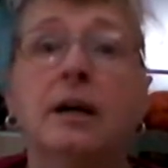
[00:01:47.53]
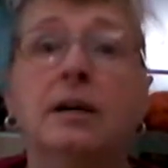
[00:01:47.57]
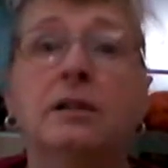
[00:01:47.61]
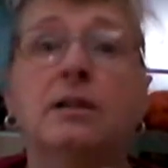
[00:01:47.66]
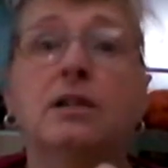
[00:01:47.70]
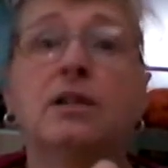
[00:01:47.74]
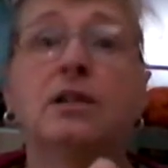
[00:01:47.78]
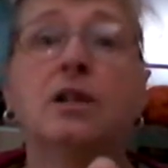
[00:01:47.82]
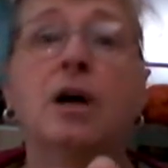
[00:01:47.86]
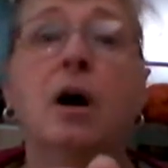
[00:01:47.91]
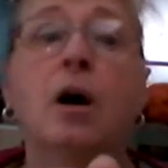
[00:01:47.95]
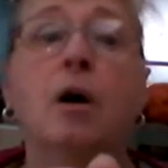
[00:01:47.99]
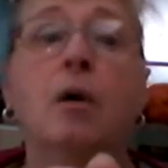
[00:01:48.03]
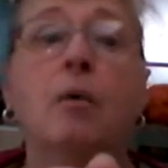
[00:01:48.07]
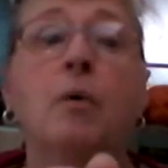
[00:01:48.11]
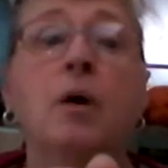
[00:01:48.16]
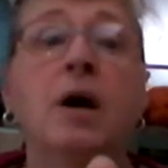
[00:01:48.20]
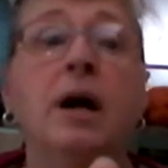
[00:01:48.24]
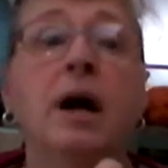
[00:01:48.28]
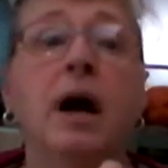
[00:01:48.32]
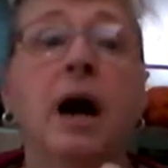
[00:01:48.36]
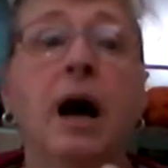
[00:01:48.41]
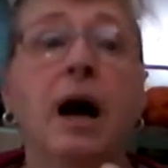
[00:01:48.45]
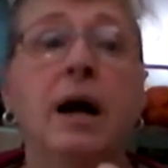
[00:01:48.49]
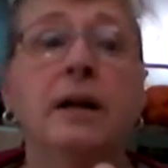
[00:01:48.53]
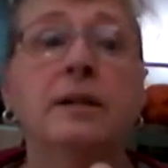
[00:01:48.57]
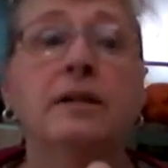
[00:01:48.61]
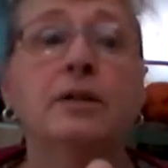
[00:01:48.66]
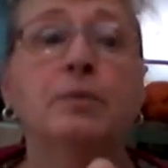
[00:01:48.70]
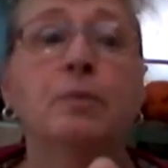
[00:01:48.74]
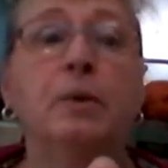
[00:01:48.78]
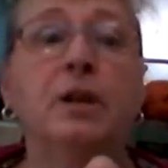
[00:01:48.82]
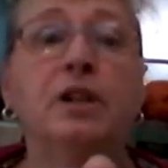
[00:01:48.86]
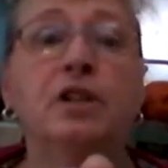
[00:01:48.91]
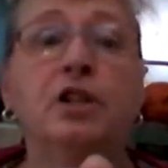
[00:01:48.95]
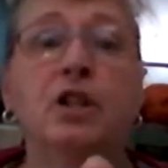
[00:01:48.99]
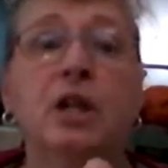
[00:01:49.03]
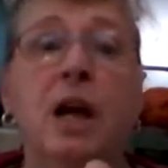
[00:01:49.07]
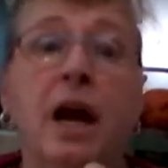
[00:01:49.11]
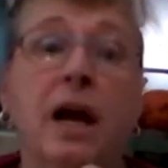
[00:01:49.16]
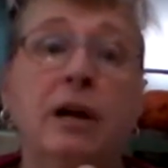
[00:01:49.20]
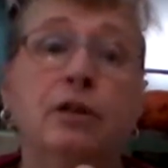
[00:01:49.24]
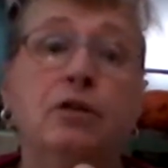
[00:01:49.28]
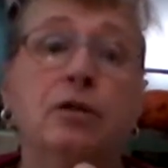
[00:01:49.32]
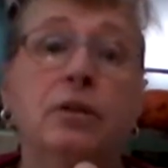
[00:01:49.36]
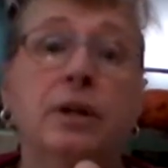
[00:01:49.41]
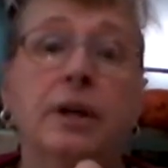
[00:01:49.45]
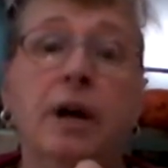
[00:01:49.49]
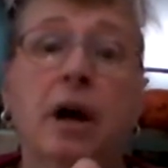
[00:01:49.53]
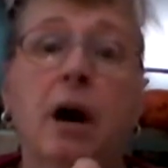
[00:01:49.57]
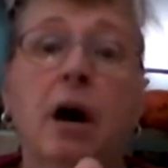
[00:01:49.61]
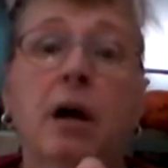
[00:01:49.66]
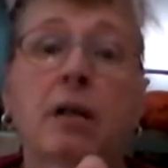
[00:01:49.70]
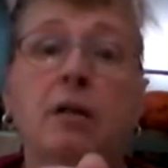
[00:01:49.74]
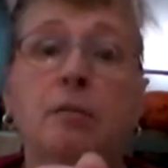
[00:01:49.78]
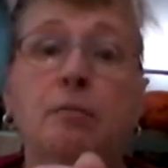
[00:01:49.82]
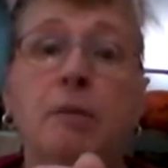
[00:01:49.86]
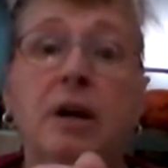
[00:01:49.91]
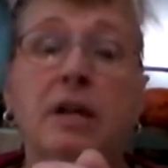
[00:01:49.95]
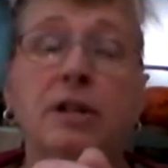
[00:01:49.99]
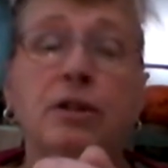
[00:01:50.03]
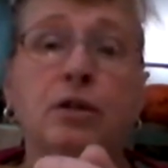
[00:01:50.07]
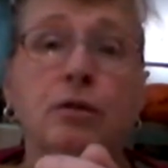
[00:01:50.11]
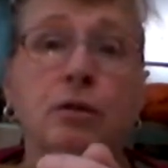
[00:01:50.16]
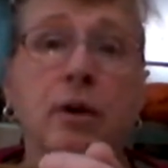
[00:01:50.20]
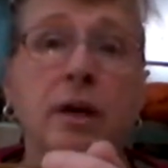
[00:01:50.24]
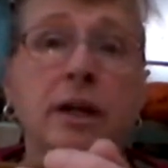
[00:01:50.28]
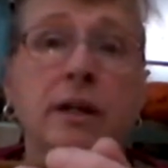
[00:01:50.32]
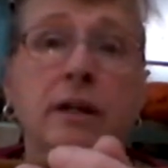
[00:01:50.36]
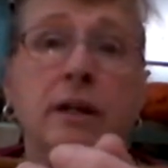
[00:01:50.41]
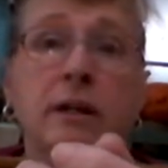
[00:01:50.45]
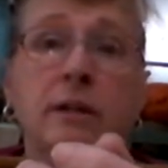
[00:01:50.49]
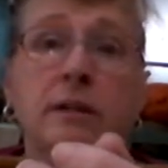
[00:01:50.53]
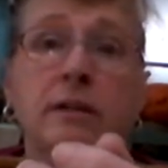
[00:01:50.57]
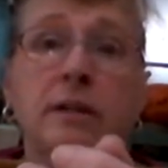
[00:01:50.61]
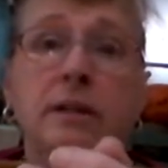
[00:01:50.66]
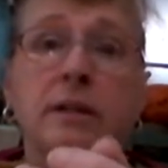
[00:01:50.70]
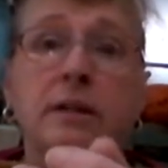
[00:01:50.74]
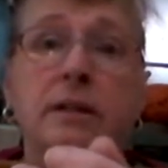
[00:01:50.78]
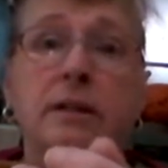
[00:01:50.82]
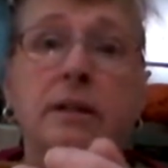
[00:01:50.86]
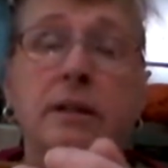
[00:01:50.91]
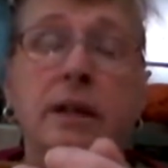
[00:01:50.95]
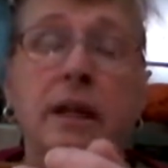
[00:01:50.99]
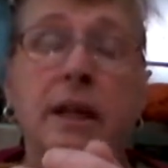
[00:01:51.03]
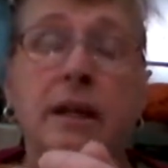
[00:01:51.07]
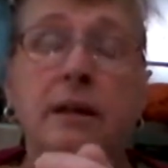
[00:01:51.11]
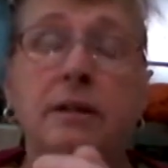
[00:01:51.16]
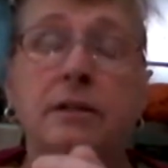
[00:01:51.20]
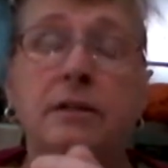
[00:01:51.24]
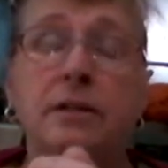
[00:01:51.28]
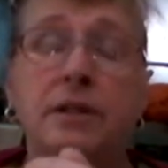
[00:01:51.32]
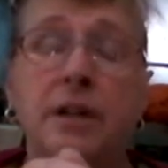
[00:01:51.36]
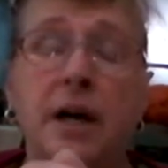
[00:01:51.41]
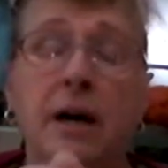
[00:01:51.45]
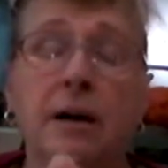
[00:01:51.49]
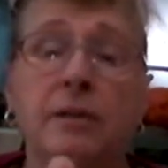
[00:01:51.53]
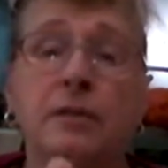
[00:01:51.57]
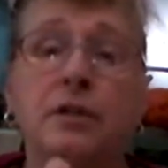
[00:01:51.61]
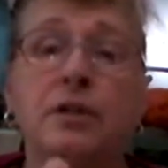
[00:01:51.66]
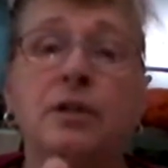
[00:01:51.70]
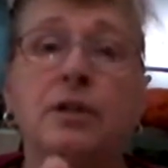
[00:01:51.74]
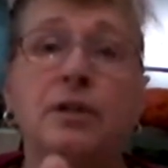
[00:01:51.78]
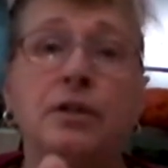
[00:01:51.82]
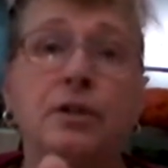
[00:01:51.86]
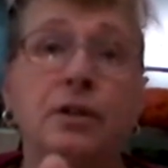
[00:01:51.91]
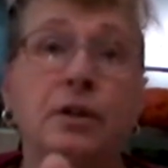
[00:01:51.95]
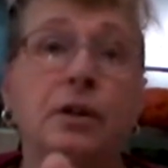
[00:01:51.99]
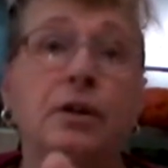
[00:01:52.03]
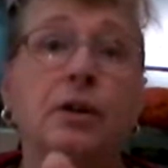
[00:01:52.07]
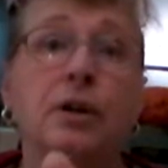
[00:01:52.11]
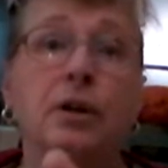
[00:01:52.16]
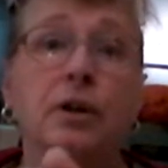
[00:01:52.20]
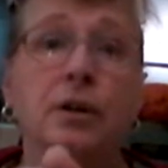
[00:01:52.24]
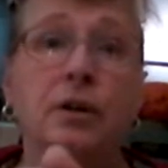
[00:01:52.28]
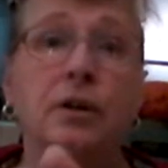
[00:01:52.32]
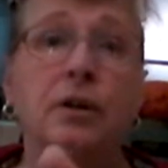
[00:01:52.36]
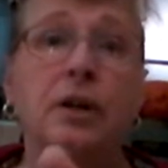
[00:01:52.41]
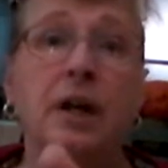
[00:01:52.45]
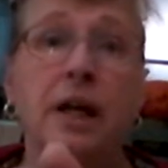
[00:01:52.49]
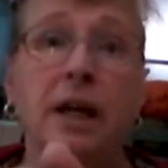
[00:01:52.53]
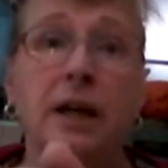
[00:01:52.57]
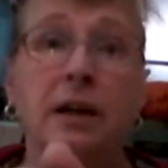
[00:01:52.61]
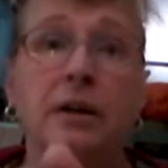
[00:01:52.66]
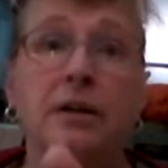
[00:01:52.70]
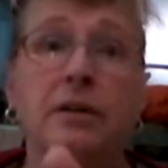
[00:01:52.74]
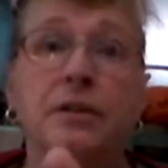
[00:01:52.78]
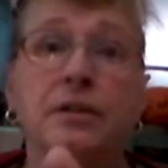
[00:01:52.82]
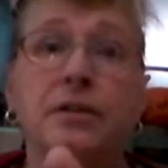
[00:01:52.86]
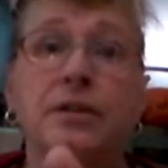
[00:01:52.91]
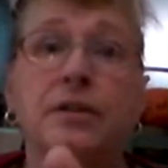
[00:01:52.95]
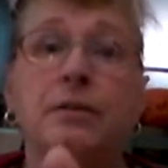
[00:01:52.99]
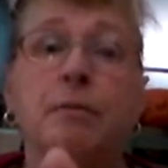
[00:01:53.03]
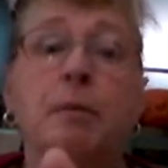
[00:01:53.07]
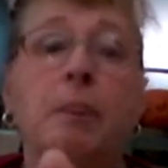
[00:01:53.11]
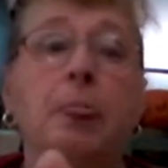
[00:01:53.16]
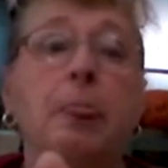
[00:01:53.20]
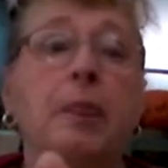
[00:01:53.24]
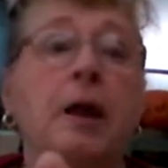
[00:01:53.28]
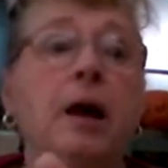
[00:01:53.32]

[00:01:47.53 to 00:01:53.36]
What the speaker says: So I switched actually all of my straight needles out to the circular needles.